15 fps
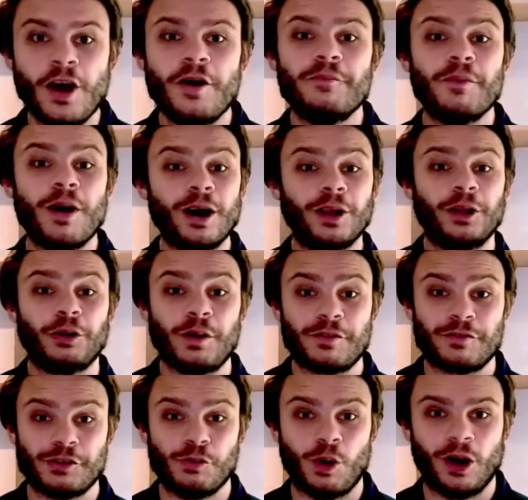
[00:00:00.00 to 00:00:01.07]
Mahalo
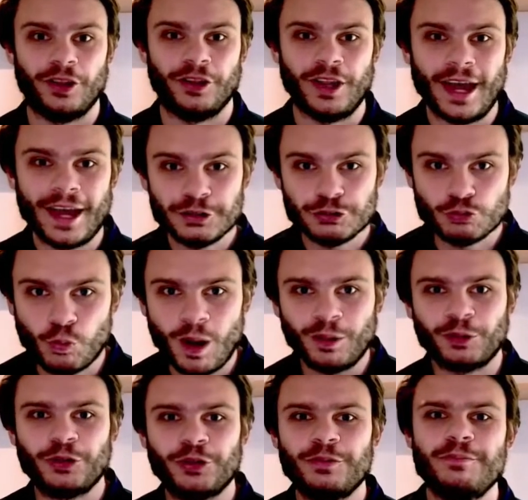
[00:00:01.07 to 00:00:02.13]
everyone, and
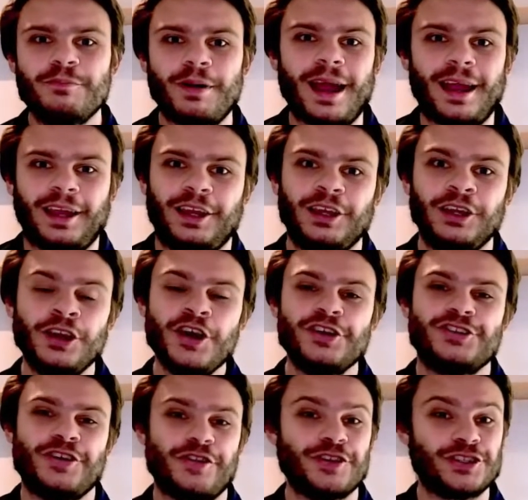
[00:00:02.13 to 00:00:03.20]
welcome back
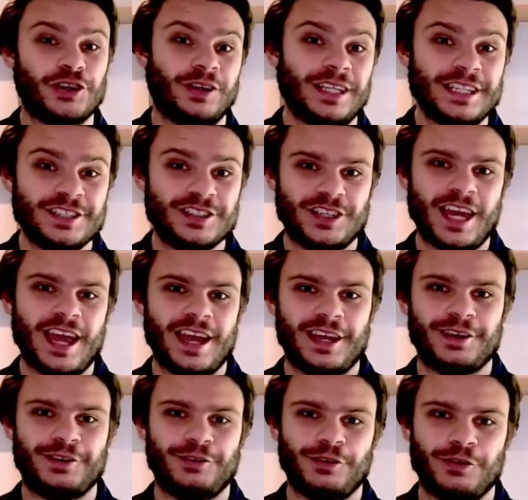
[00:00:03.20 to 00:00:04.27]
to the Jolly
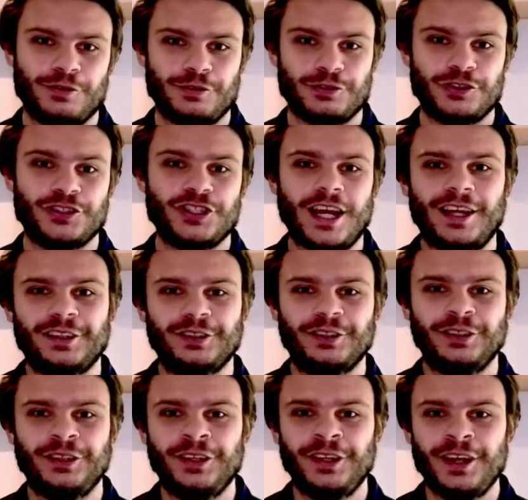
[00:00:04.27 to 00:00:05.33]
Scarecrows
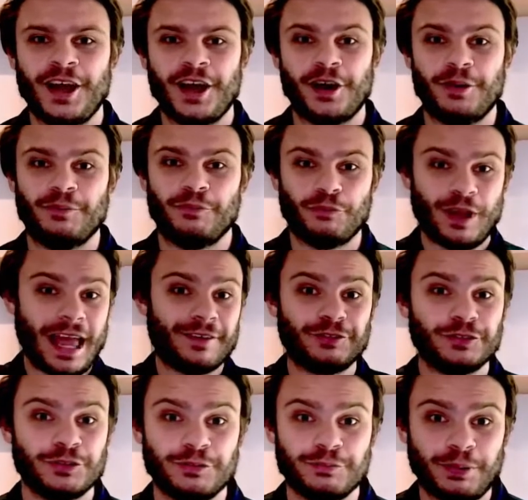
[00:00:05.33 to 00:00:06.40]
channel. We
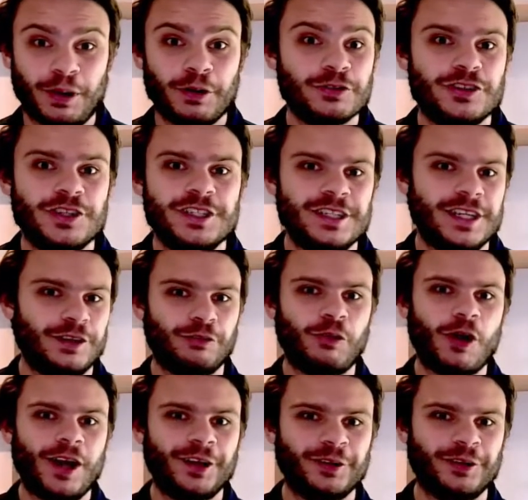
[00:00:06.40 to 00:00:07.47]
haven't posted in a
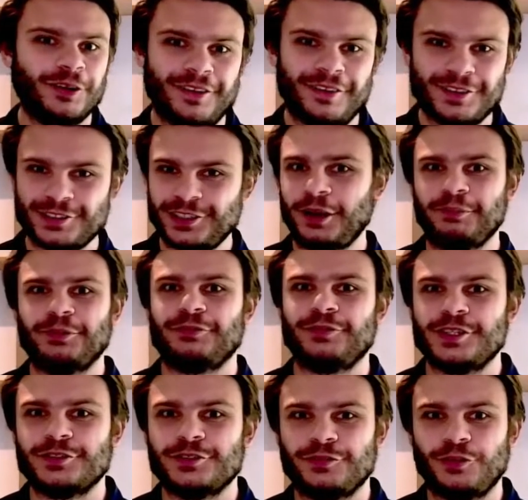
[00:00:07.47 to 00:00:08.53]
while, and there's a couple of
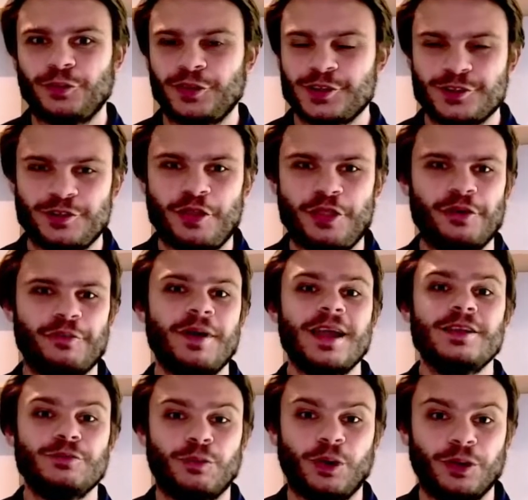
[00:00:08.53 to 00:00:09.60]
reasons for this. The
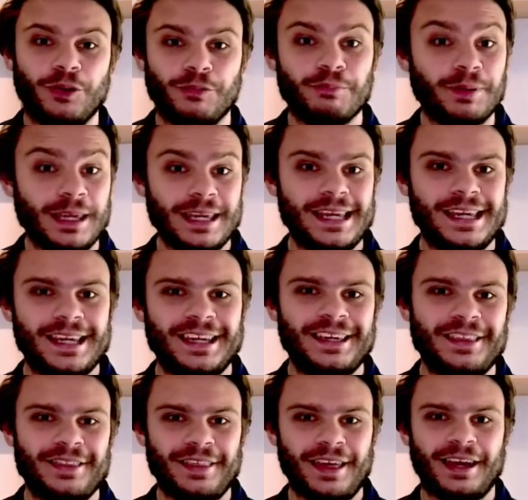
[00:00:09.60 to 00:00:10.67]
main one being
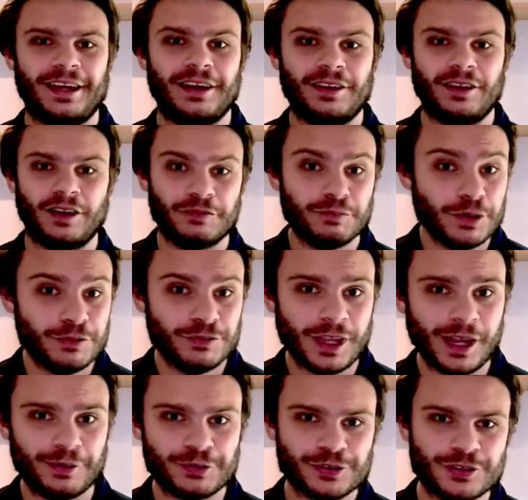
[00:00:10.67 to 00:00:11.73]
that I've moved
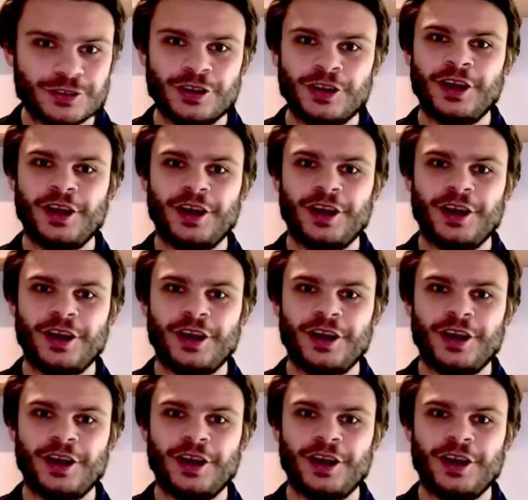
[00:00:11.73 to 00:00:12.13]
house.